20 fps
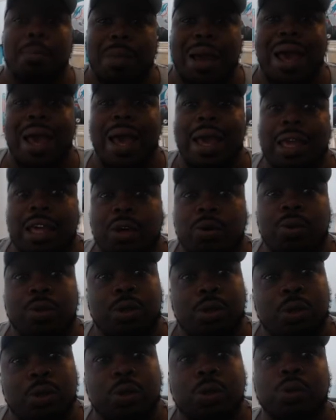my
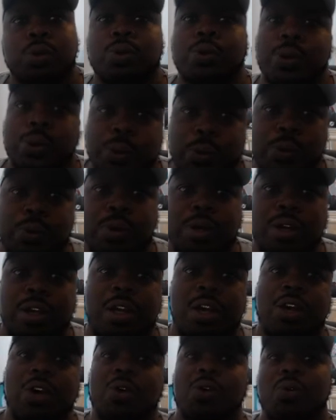YouTube crew.
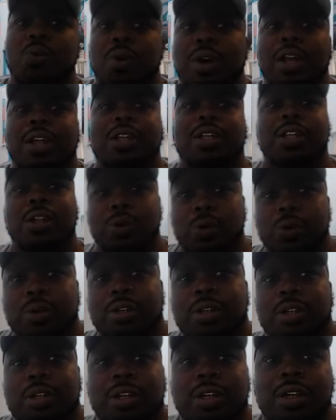What it
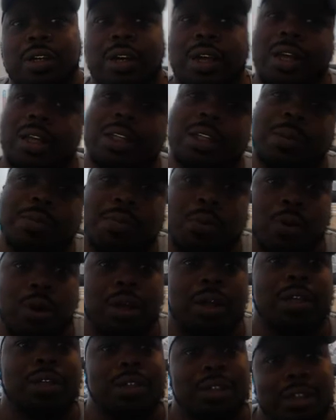do? It's your
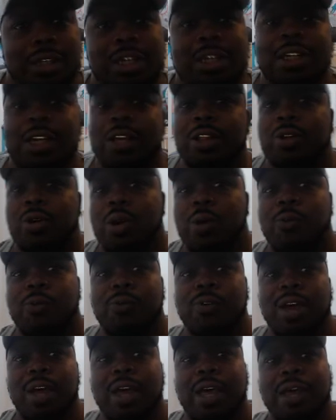boy
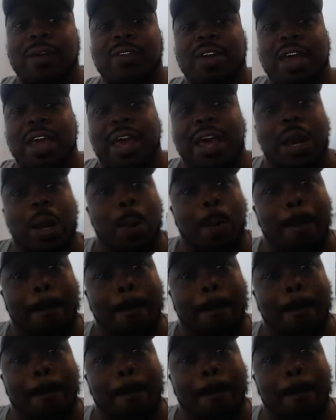TJ305, and